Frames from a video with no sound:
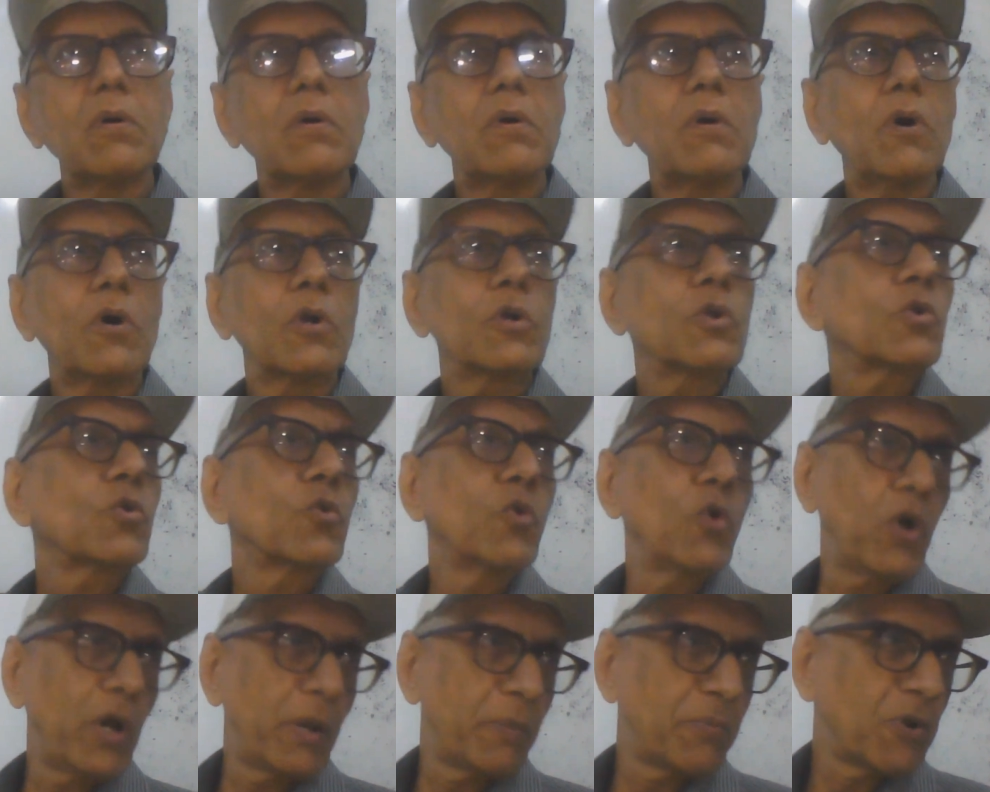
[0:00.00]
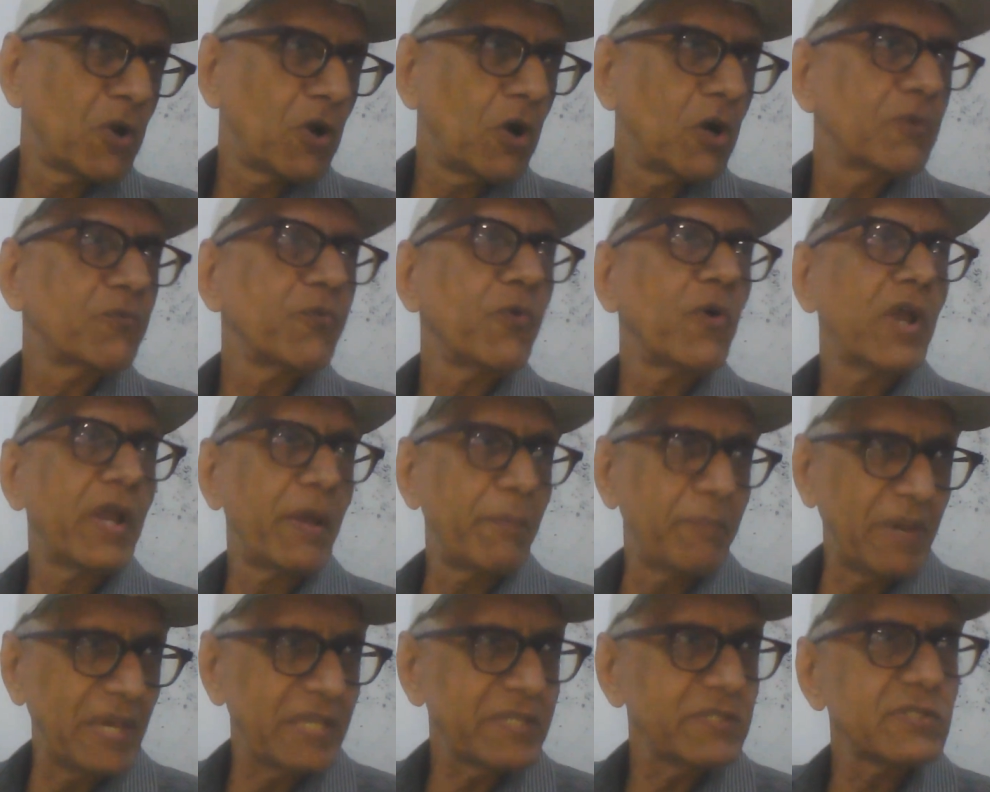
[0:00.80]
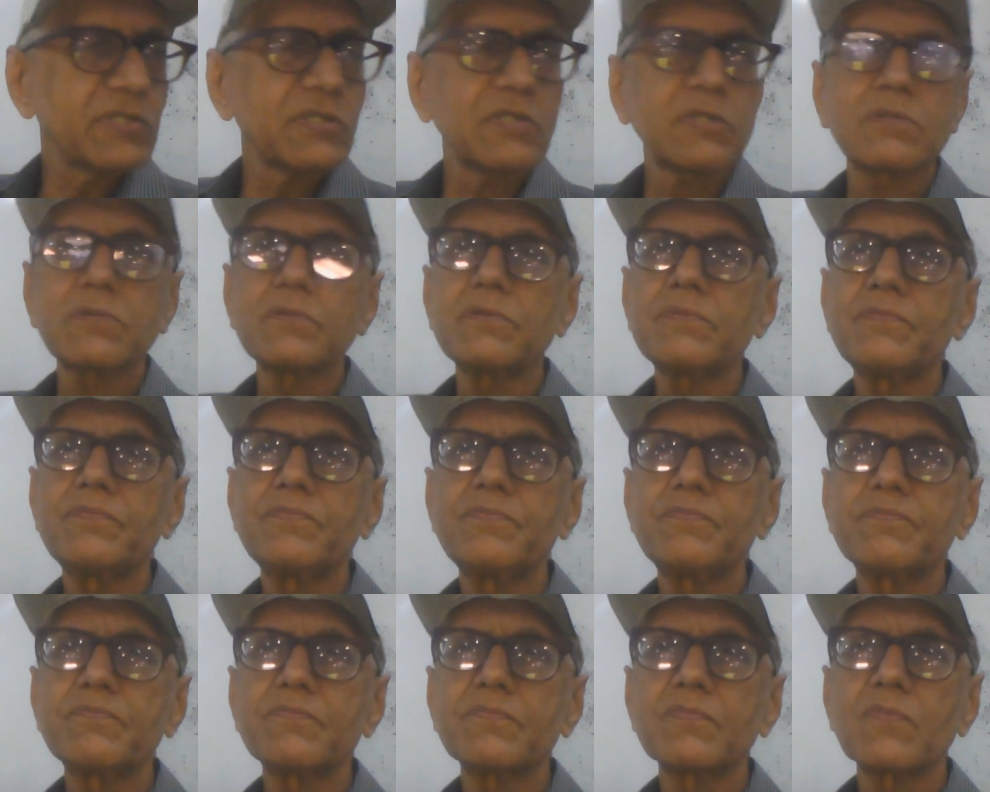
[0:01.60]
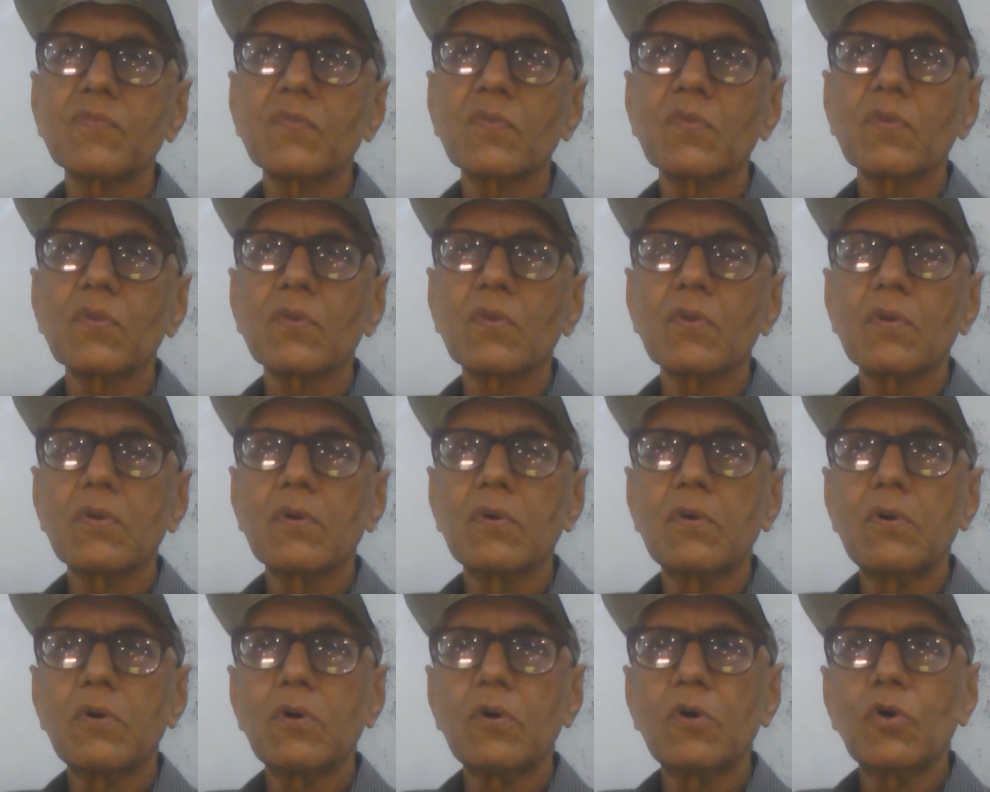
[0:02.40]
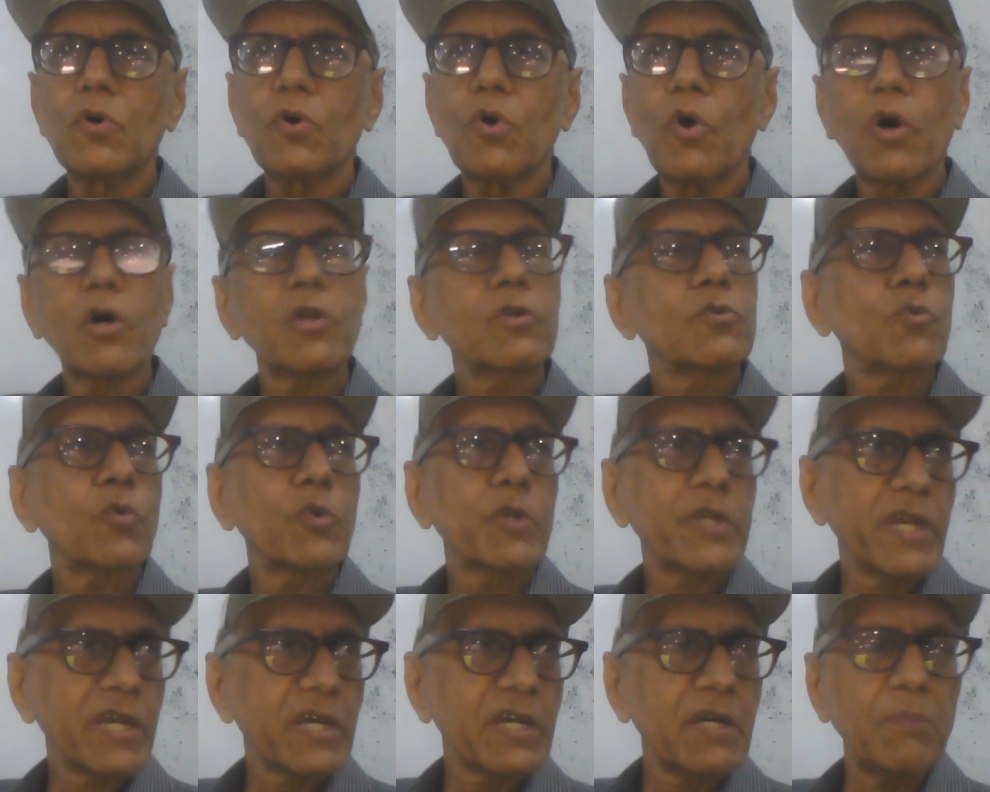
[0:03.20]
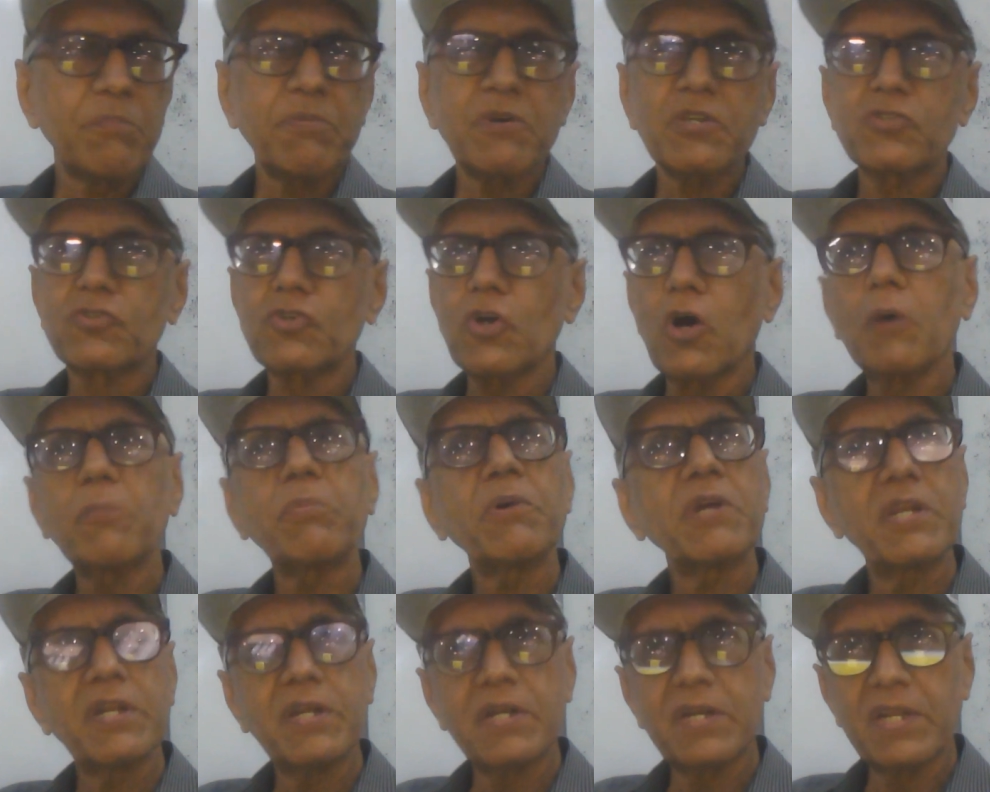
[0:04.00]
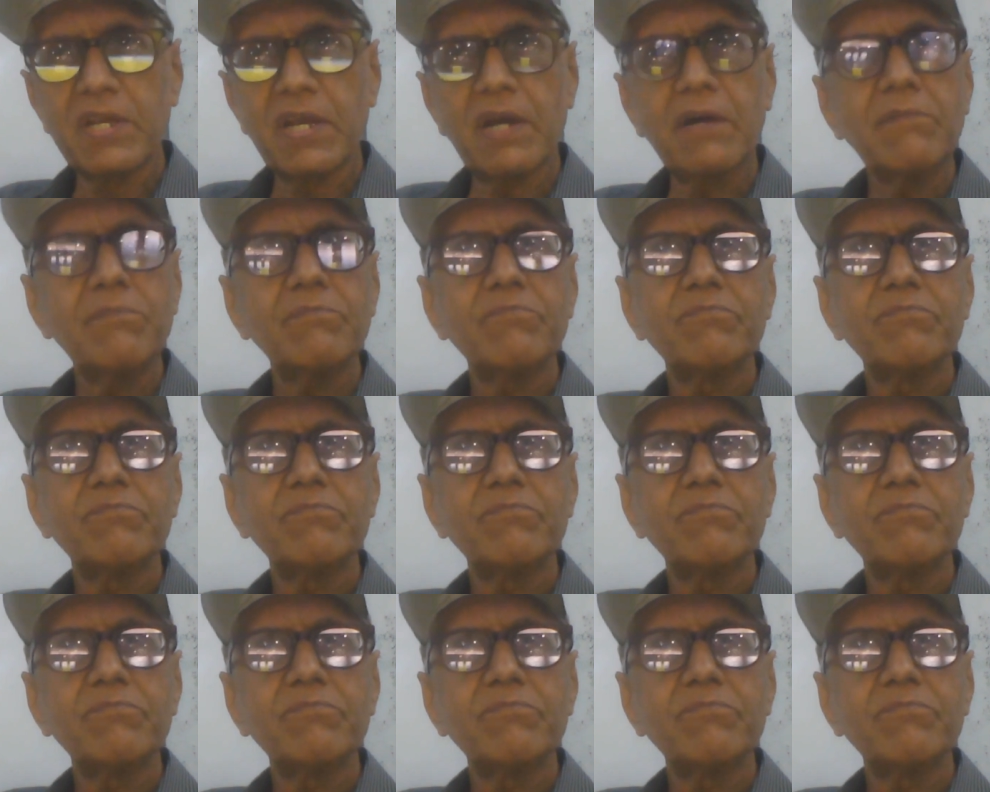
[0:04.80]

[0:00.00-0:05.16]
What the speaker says: or to go abroad for a mess, or to take up a job in India,